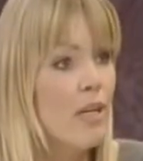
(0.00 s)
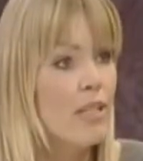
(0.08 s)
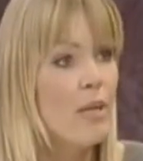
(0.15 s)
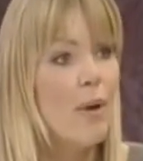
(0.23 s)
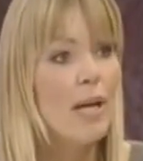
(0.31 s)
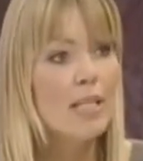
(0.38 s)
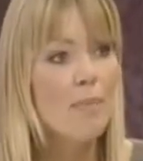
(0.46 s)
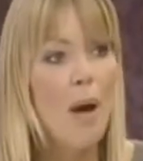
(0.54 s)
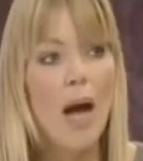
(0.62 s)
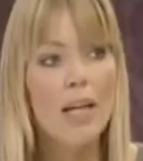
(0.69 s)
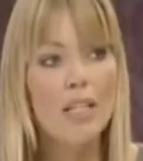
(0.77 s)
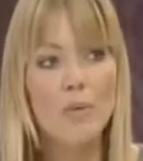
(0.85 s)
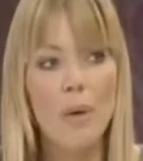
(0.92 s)
So I
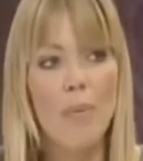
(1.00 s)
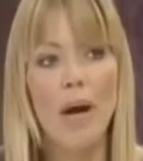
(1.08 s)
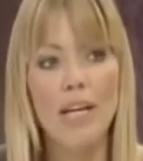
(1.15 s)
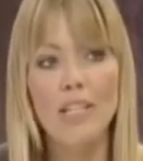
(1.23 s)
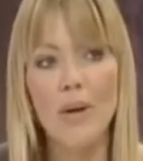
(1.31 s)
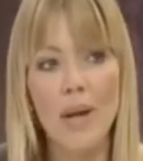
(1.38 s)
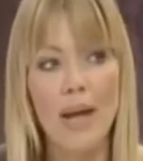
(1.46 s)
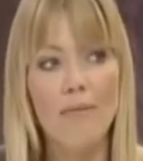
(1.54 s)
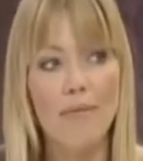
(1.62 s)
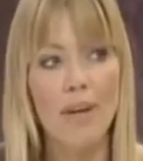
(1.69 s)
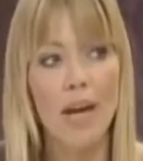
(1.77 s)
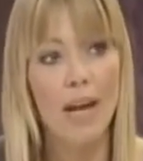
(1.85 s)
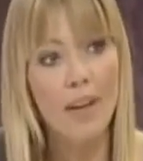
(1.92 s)
aspire to it, but I don't
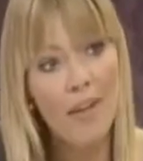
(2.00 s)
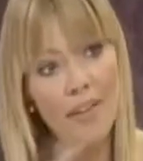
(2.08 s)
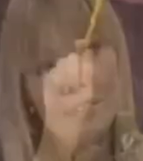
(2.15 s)
envy it. And